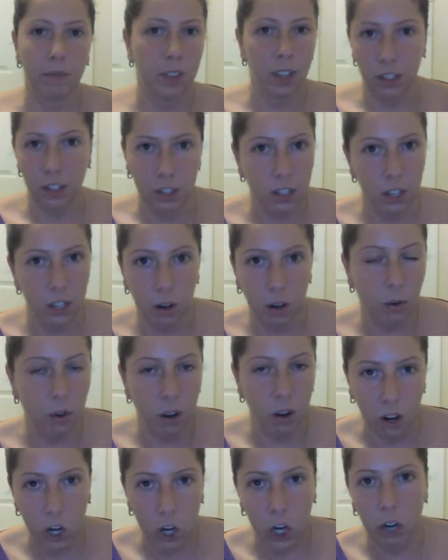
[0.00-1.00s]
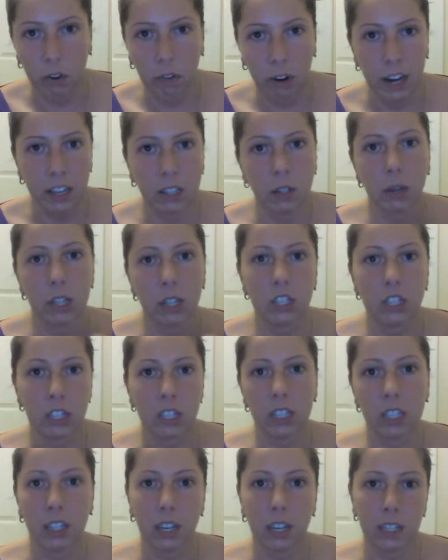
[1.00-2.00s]
things to go conquer, right? So it
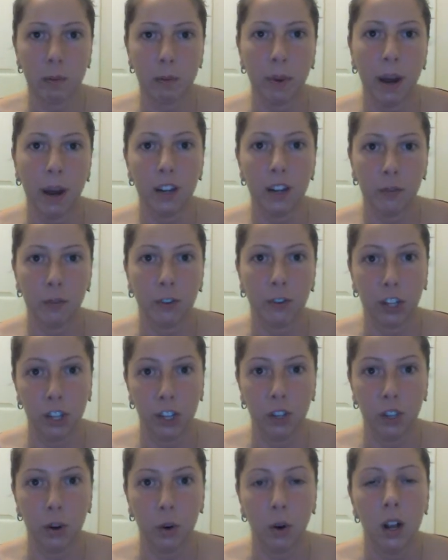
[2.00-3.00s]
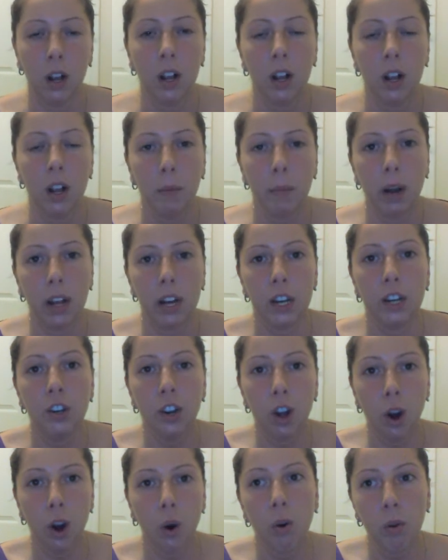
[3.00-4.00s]
just is going to depend for you. But
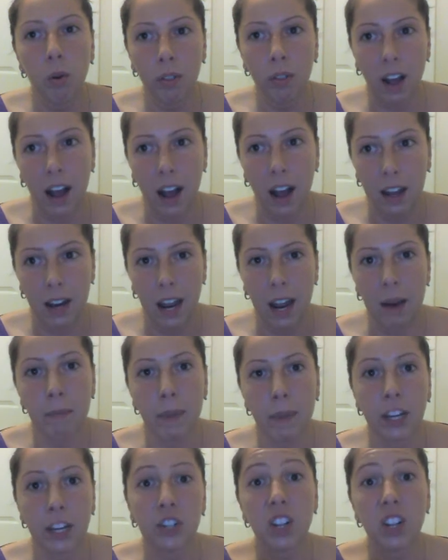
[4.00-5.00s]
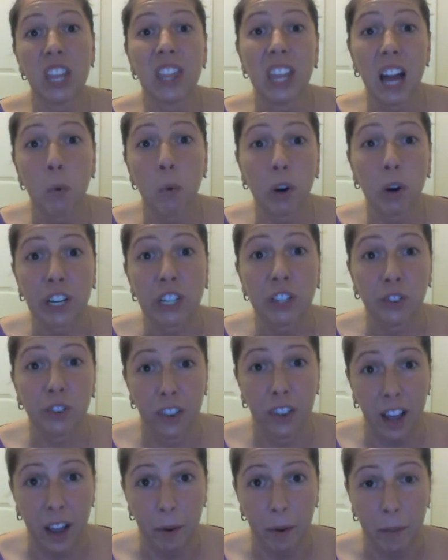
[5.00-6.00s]
know that and make sure that that works
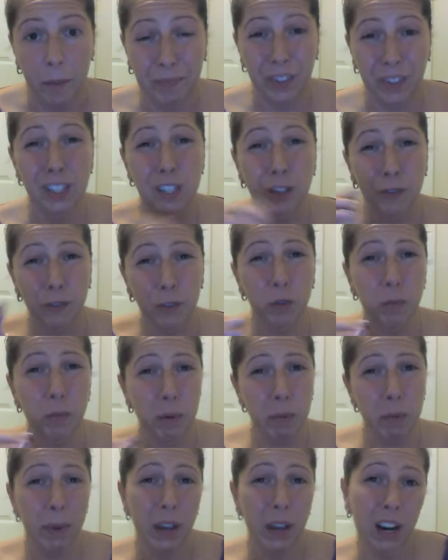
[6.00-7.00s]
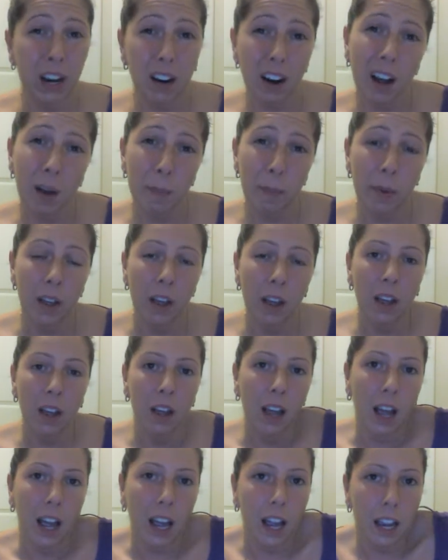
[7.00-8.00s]
for them. Because if you maybe pair up
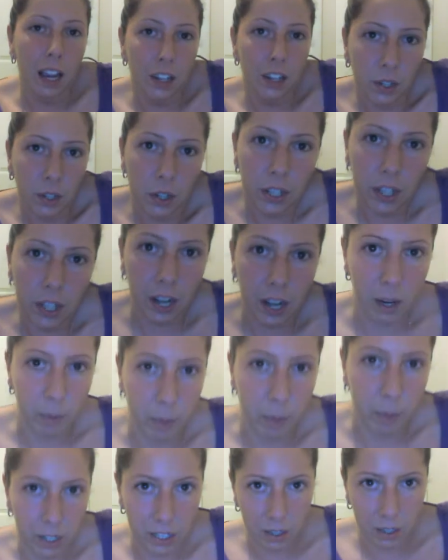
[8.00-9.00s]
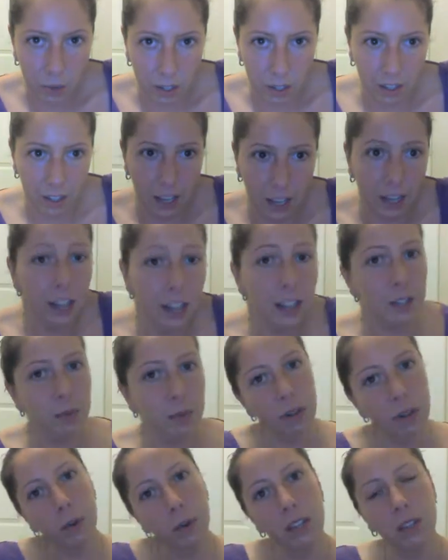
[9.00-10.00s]
and you're the kind of person where you're like, I just
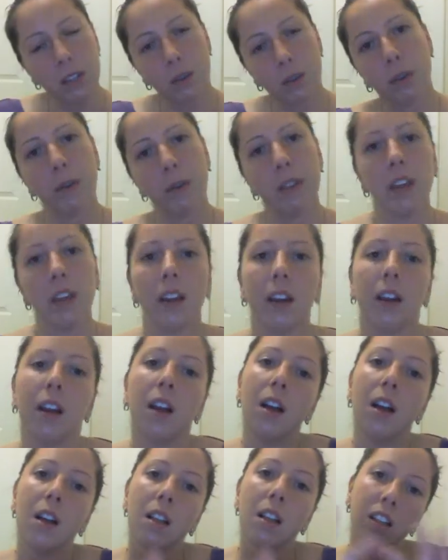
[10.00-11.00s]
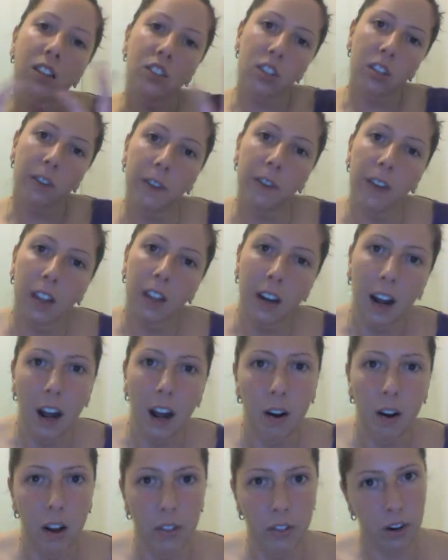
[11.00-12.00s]
want to brainstorm and like, let's just feel it
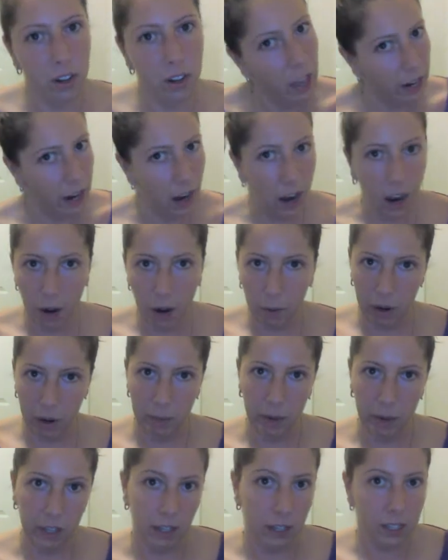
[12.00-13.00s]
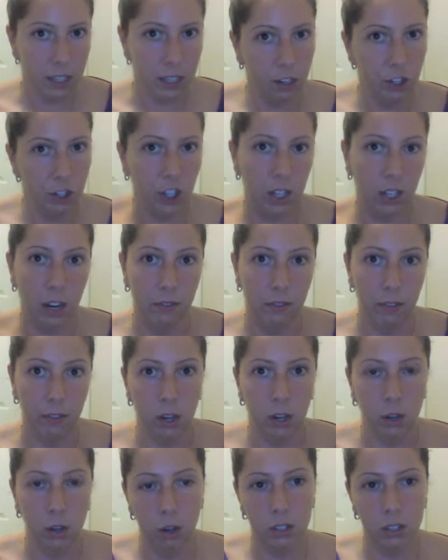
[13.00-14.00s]
out. And they're like, I want to make an Excel sheet and I've
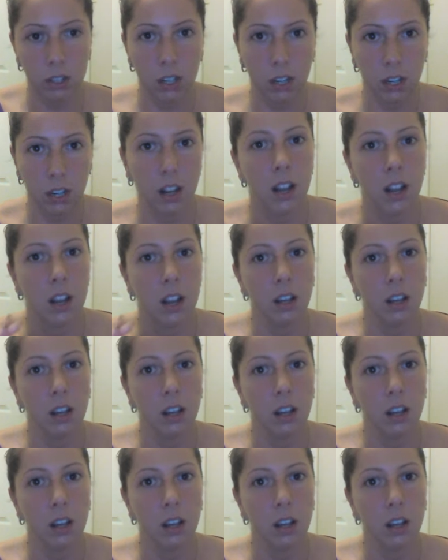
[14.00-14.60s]
got goals. That's not